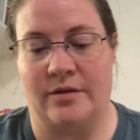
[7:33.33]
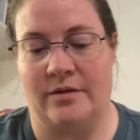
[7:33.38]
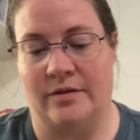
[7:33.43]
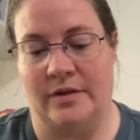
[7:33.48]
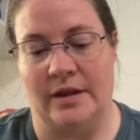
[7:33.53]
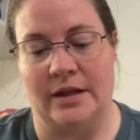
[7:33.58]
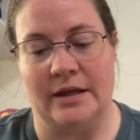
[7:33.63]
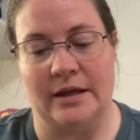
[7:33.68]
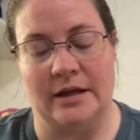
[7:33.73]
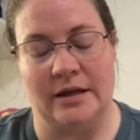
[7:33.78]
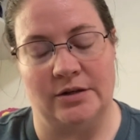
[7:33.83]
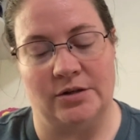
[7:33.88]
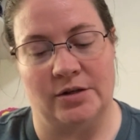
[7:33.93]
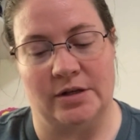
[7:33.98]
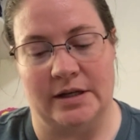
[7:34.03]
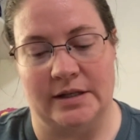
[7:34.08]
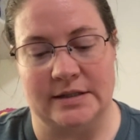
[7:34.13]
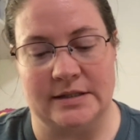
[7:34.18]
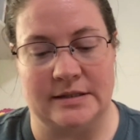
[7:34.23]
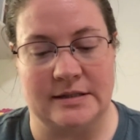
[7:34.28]
the
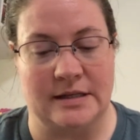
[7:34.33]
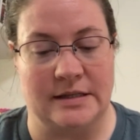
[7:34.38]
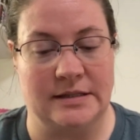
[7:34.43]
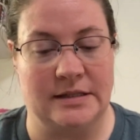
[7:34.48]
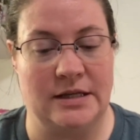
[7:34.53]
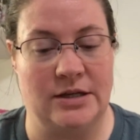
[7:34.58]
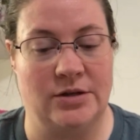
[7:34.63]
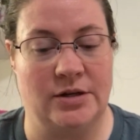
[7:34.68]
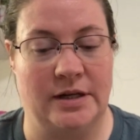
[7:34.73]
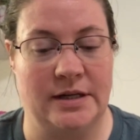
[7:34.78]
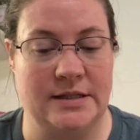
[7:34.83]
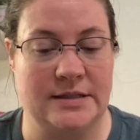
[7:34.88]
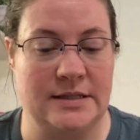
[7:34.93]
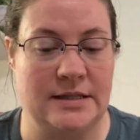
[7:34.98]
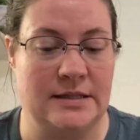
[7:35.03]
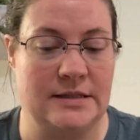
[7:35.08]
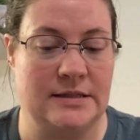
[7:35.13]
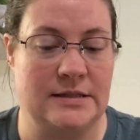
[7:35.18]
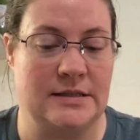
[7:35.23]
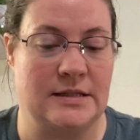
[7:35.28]
increases and
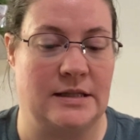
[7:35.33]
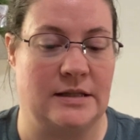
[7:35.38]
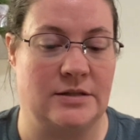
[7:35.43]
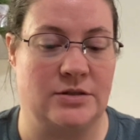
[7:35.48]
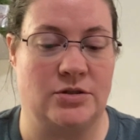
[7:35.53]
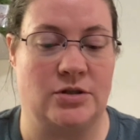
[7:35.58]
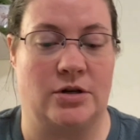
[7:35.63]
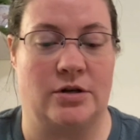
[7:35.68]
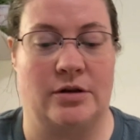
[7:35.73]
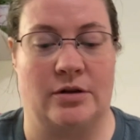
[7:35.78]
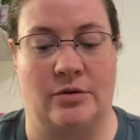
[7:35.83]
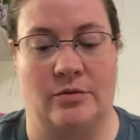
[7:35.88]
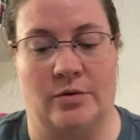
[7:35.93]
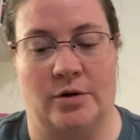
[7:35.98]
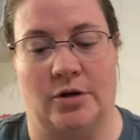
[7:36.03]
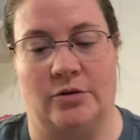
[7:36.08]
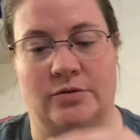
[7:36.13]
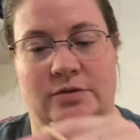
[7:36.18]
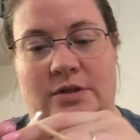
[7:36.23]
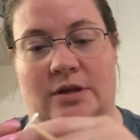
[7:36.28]
decreases, the start of the
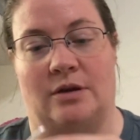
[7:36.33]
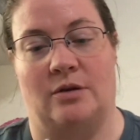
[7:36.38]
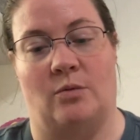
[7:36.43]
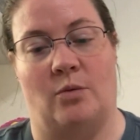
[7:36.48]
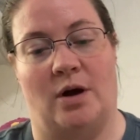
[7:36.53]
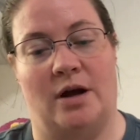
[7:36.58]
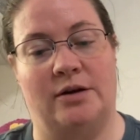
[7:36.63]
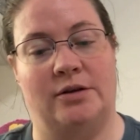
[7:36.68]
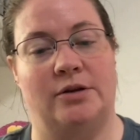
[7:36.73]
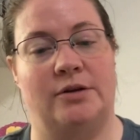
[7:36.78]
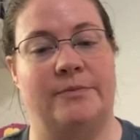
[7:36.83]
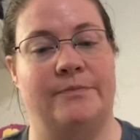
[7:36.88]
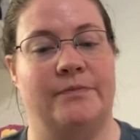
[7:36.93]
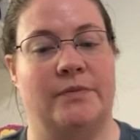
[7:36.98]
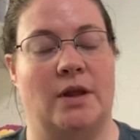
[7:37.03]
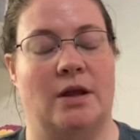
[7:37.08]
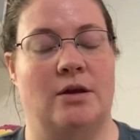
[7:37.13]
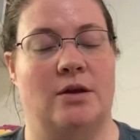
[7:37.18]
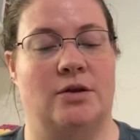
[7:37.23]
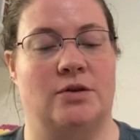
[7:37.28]
rows can wander.
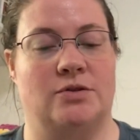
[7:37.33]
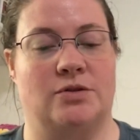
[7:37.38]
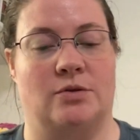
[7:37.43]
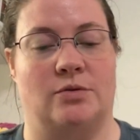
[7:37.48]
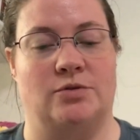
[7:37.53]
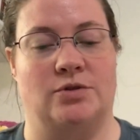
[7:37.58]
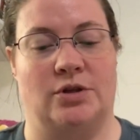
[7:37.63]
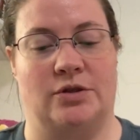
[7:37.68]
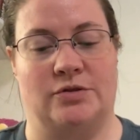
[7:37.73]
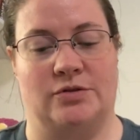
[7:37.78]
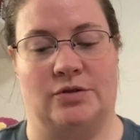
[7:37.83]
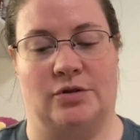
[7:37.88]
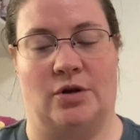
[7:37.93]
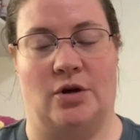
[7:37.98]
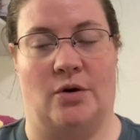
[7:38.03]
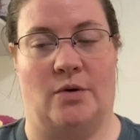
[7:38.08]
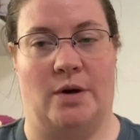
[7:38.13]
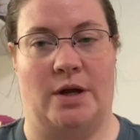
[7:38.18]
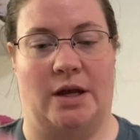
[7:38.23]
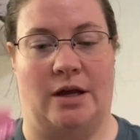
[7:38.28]
So just
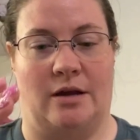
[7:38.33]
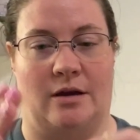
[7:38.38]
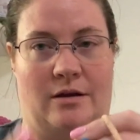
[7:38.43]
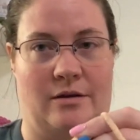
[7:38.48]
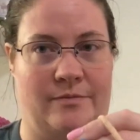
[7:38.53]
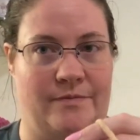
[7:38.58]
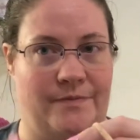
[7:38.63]
going